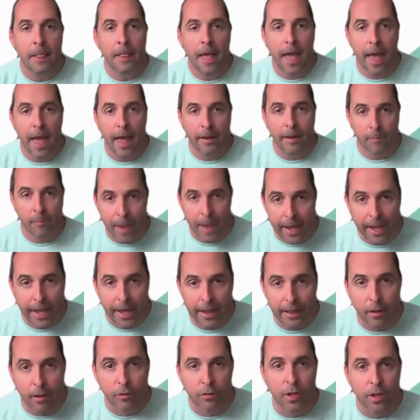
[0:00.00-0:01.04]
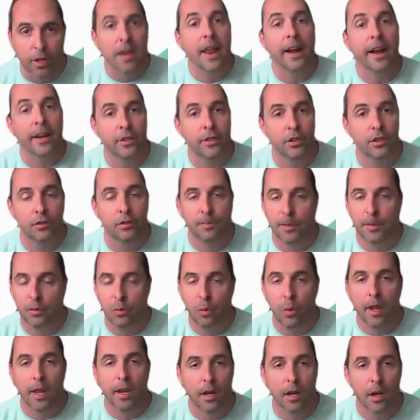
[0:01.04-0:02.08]
and making those connections
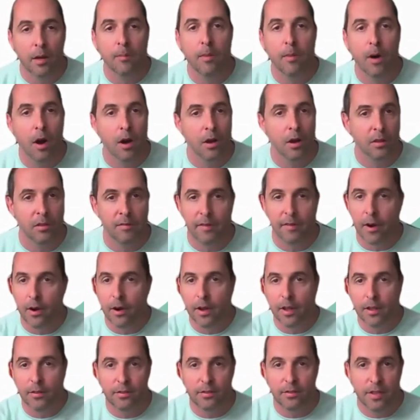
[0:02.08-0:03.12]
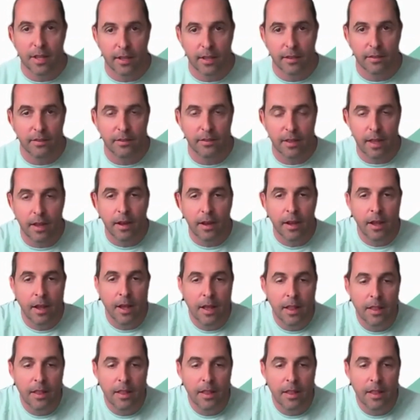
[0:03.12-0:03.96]
between and among the various things that